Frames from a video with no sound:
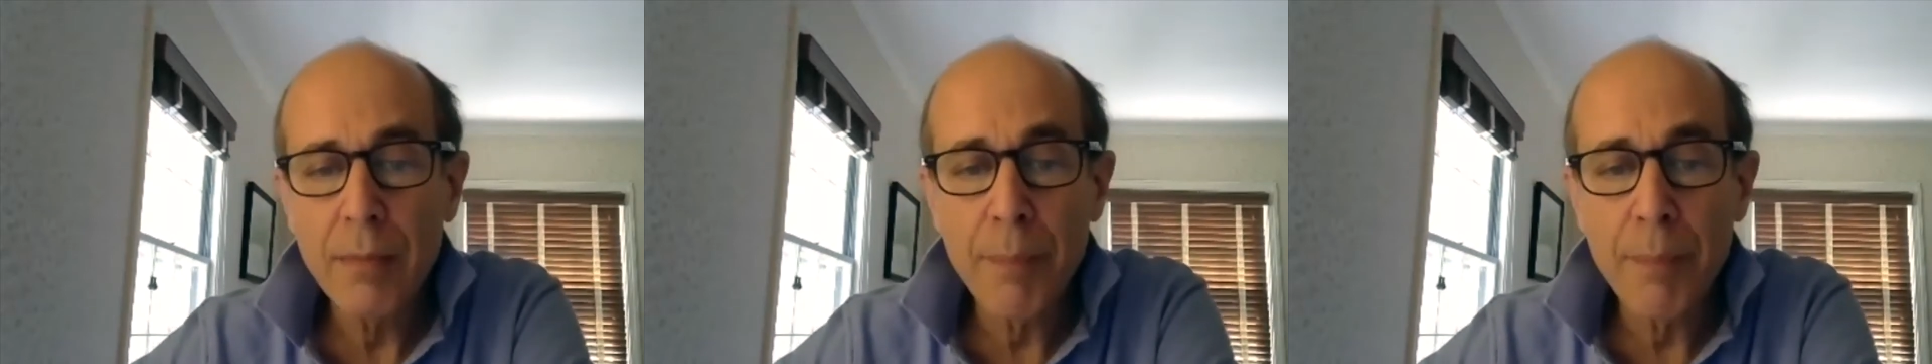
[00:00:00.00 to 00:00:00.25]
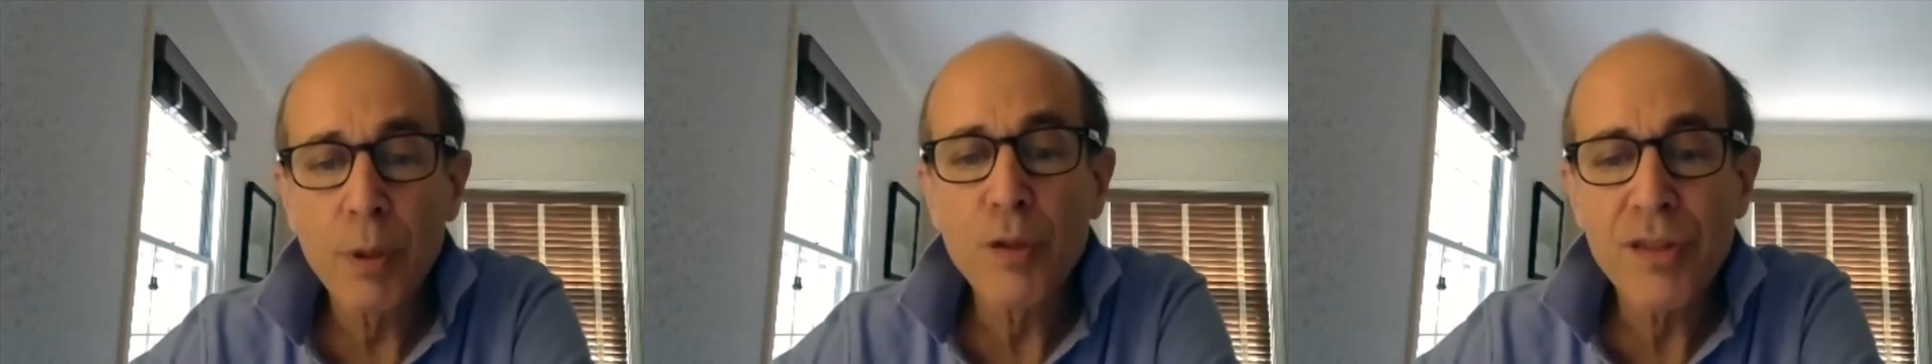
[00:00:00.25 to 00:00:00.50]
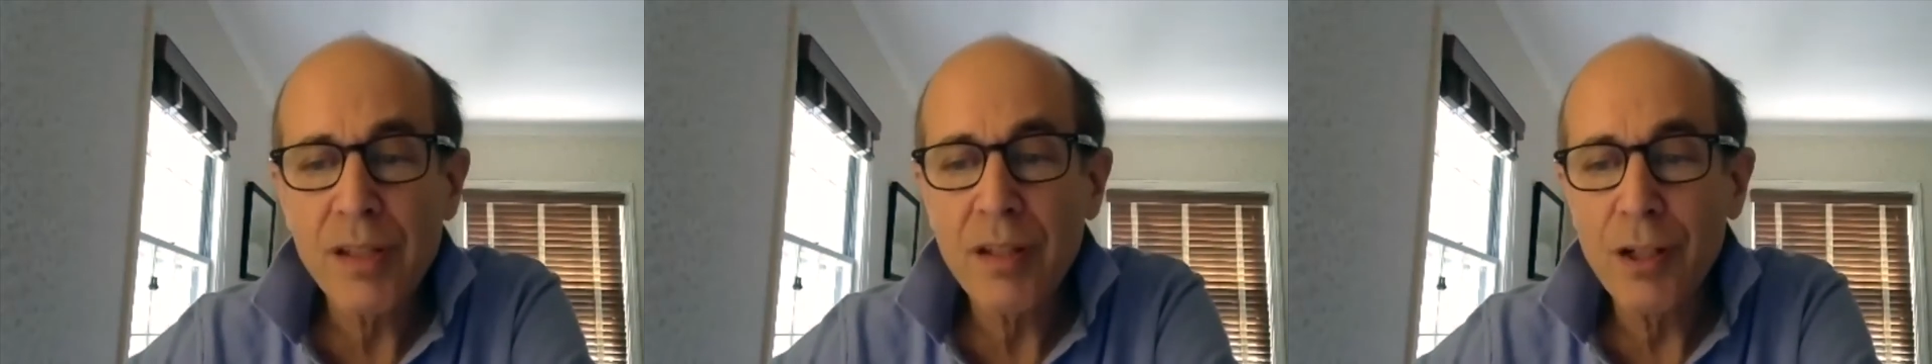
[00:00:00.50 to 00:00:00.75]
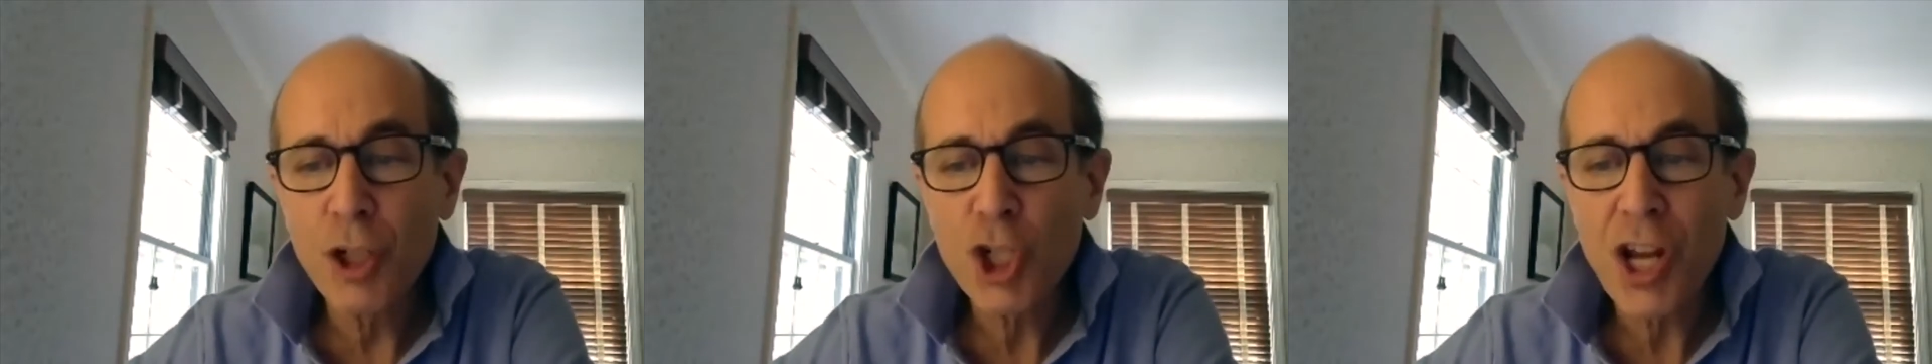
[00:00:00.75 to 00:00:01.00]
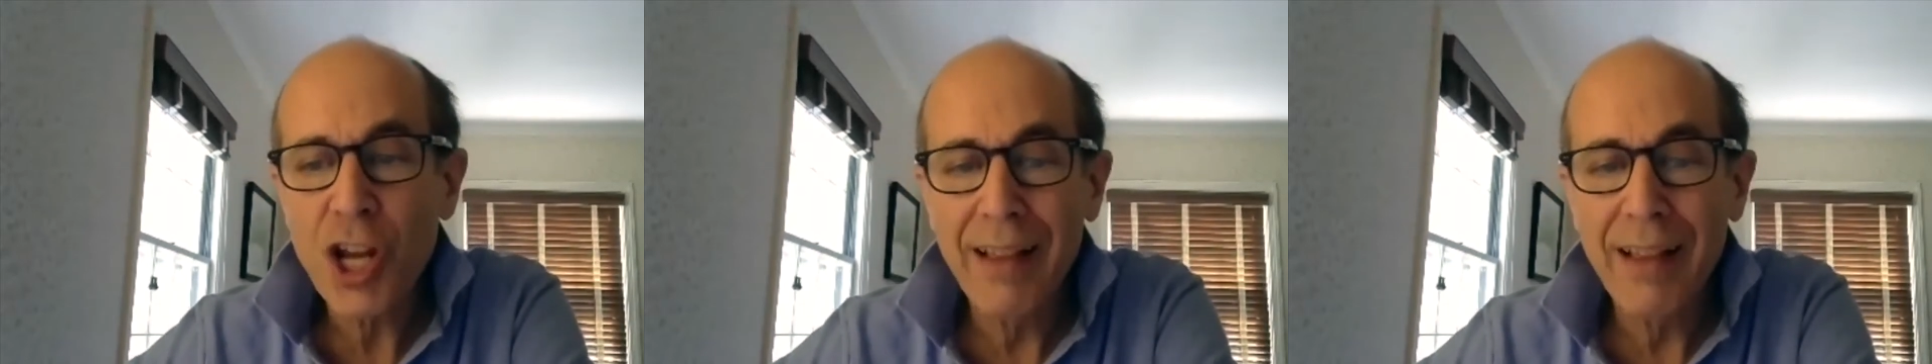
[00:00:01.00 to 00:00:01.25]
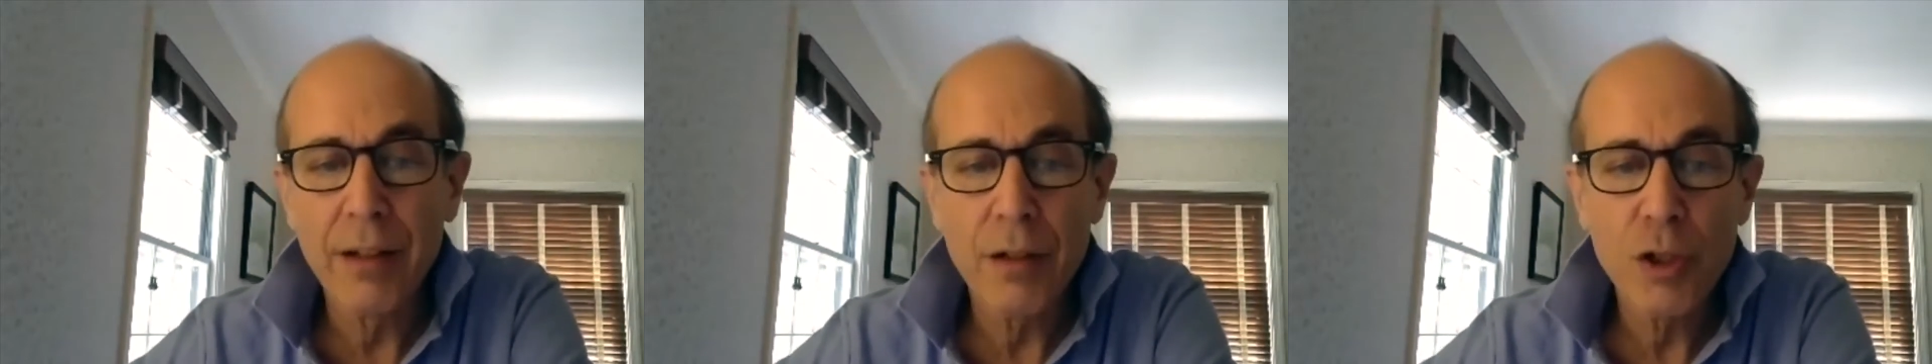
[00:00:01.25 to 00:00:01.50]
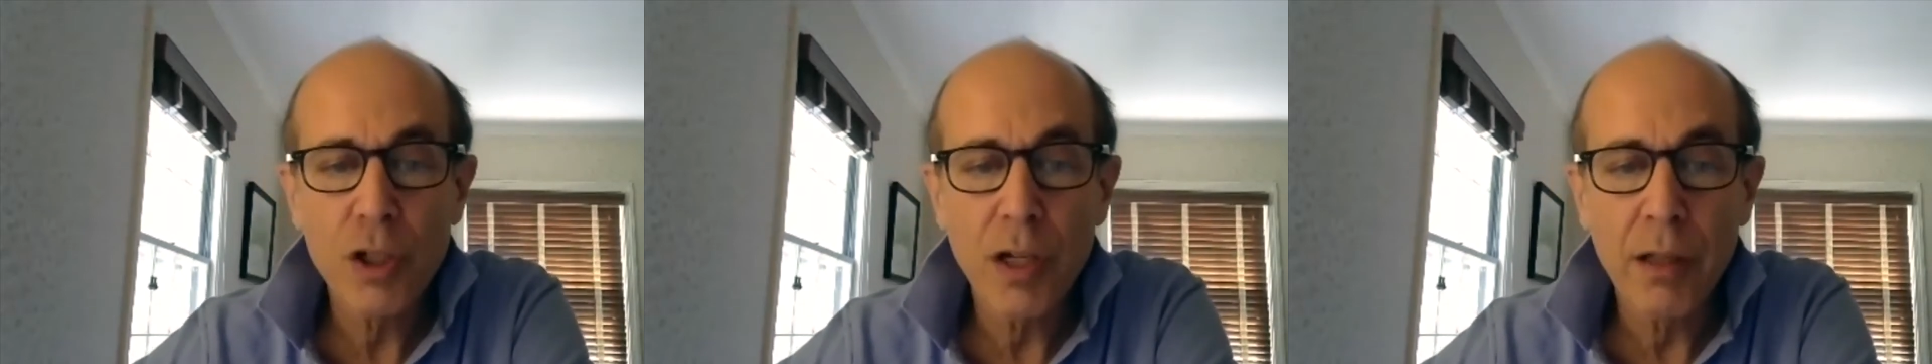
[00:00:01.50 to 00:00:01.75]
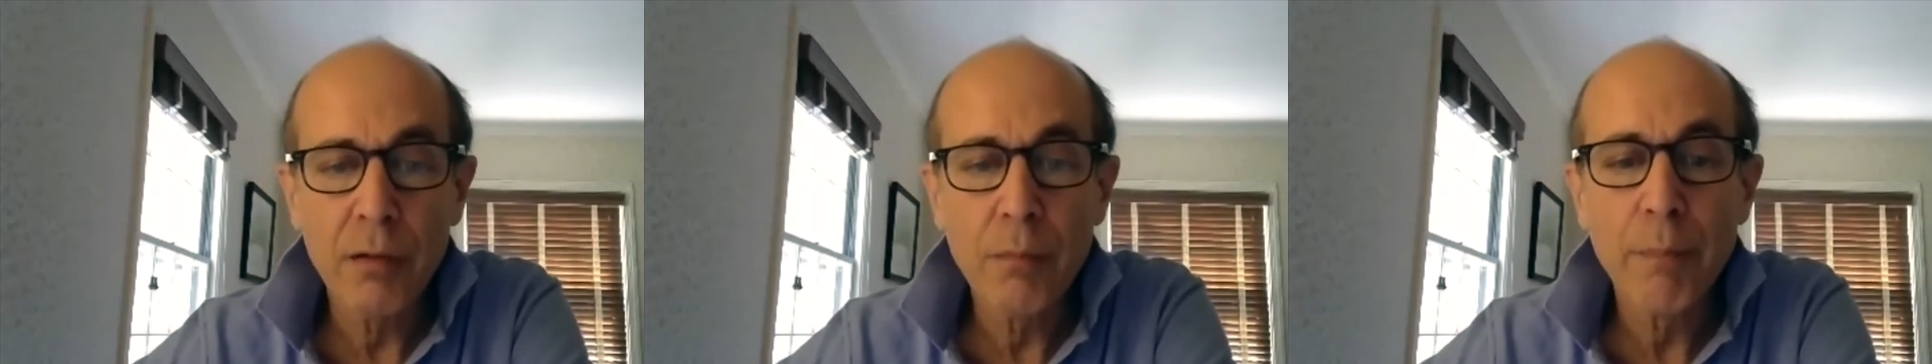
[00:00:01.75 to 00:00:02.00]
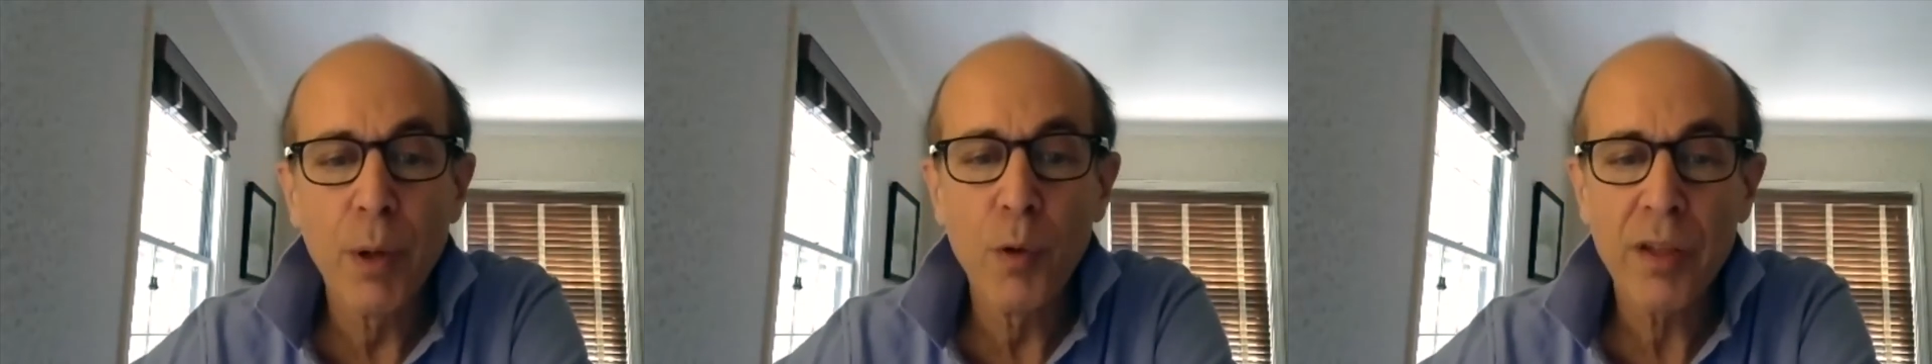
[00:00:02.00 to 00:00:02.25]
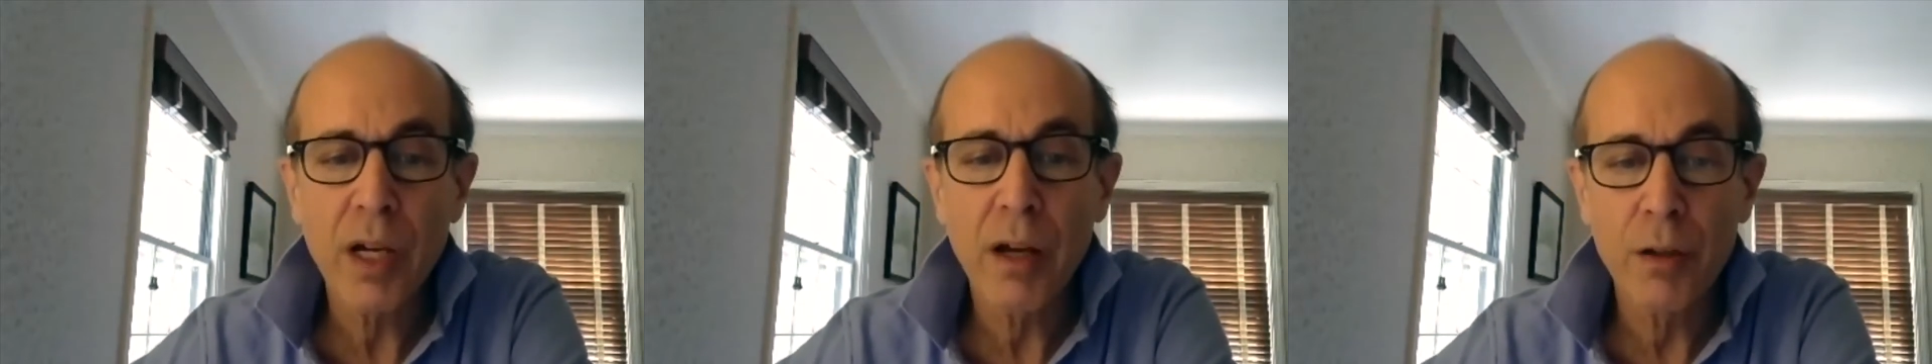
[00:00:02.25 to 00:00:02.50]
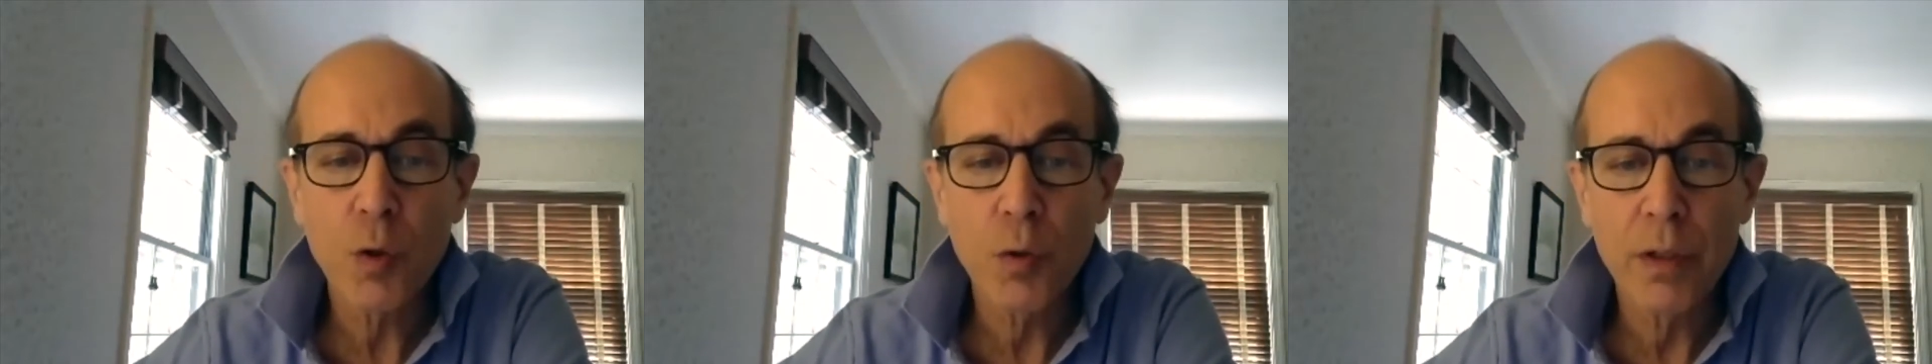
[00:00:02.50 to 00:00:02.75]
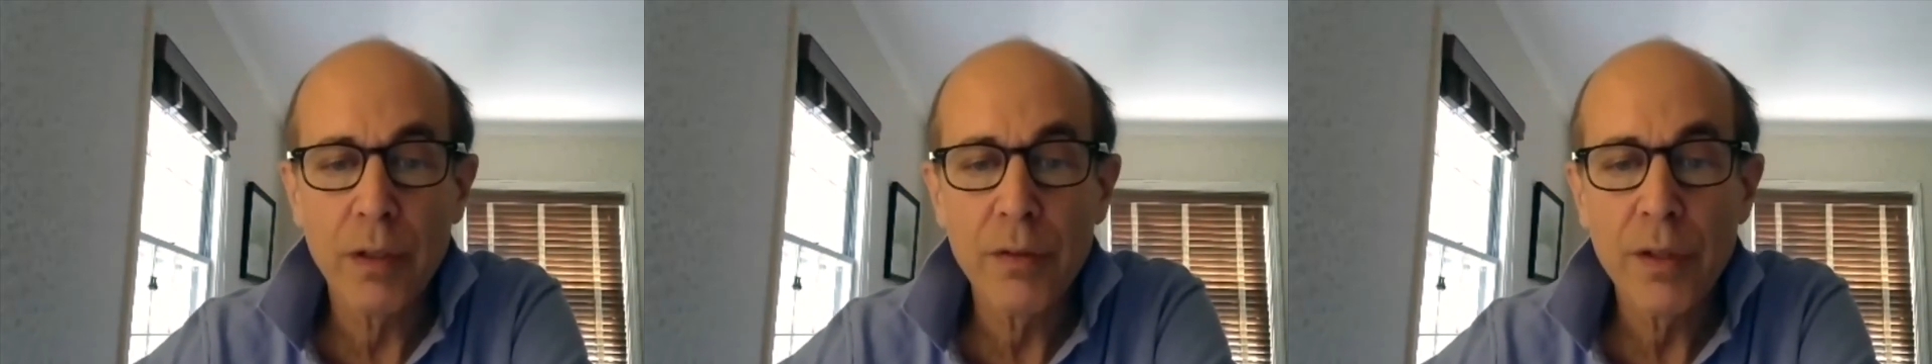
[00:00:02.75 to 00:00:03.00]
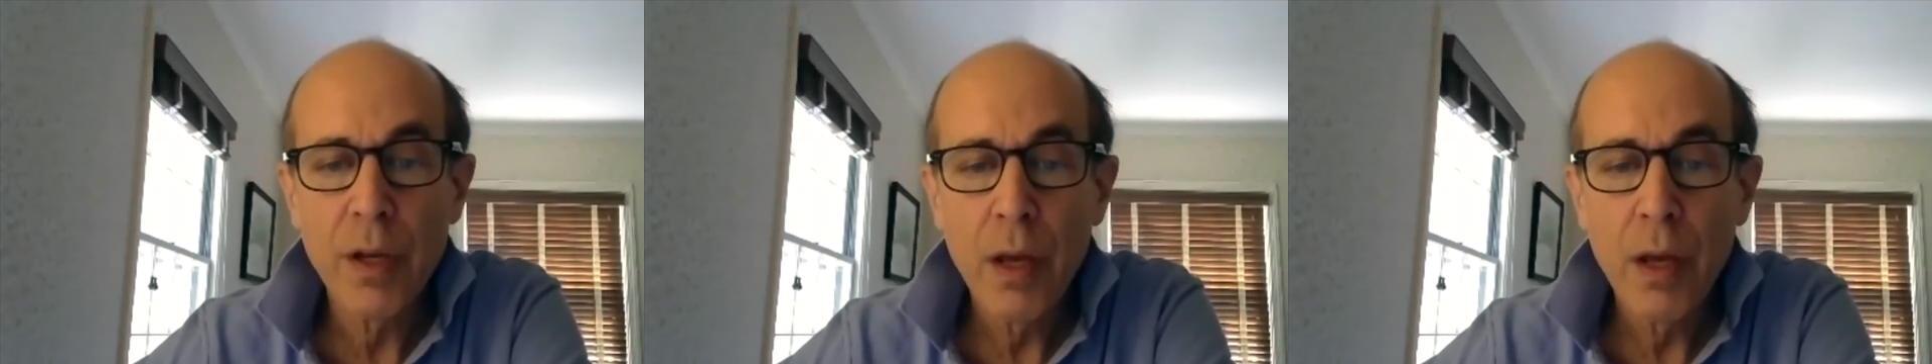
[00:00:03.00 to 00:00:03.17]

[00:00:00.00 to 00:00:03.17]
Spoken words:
persistent challenge in both countries,